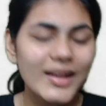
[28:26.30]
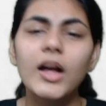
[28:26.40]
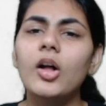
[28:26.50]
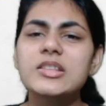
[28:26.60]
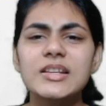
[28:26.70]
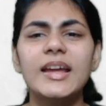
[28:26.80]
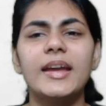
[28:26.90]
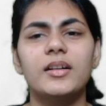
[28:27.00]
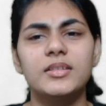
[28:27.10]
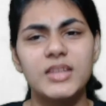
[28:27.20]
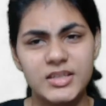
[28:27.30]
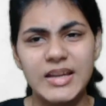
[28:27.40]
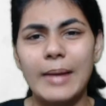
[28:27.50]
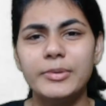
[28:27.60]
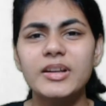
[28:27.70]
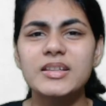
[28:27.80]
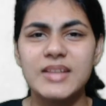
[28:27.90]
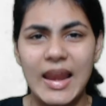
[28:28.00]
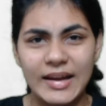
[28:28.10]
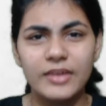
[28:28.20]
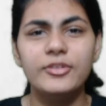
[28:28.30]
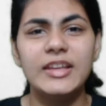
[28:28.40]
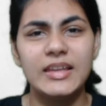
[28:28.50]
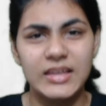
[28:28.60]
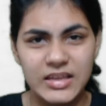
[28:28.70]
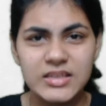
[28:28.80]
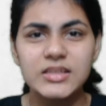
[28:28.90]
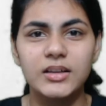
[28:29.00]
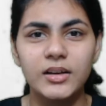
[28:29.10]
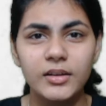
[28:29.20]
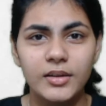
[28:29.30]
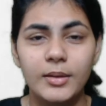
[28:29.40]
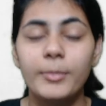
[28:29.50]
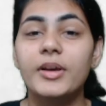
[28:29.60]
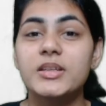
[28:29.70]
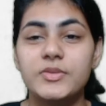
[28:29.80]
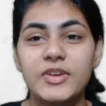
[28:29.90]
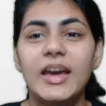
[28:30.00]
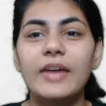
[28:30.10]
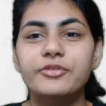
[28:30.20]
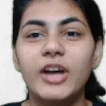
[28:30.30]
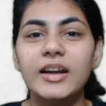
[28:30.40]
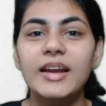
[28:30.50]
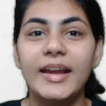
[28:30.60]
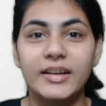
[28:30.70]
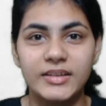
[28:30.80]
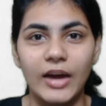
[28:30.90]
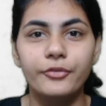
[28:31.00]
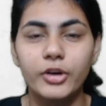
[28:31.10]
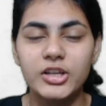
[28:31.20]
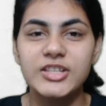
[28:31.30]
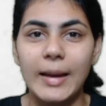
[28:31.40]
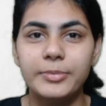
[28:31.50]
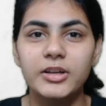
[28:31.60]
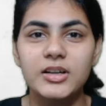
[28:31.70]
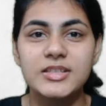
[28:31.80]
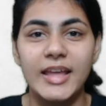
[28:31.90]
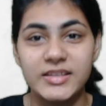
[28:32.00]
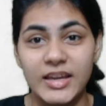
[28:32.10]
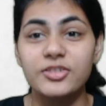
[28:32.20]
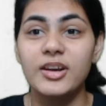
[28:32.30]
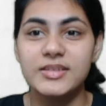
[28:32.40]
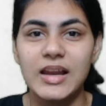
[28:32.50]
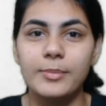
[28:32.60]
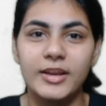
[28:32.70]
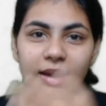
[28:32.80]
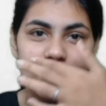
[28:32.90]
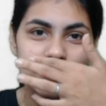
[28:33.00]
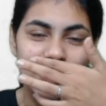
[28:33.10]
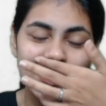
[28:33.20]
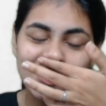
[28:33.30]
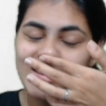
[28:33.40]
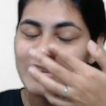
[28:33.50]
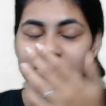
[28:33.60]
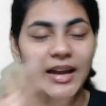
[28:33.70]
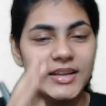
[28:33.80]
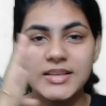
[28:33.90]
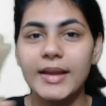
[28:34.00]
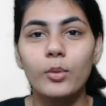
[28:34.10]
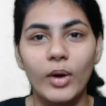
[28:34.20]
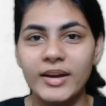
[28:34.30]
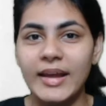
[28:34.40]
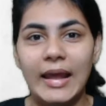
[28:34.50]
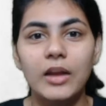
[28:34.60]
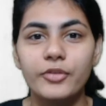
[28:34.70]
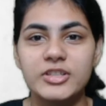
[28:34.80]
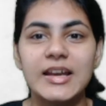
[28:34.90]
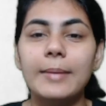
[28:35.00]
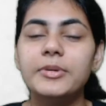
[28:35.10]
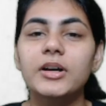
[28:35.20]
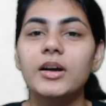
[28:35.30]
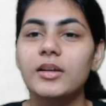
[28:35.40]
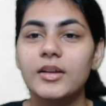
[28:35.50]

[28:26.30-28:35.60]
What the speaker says: Also, like, this chapter is relatively easier because we have done like tougher chapters like Central Islamic lands, right? That is like one hell of a chapter.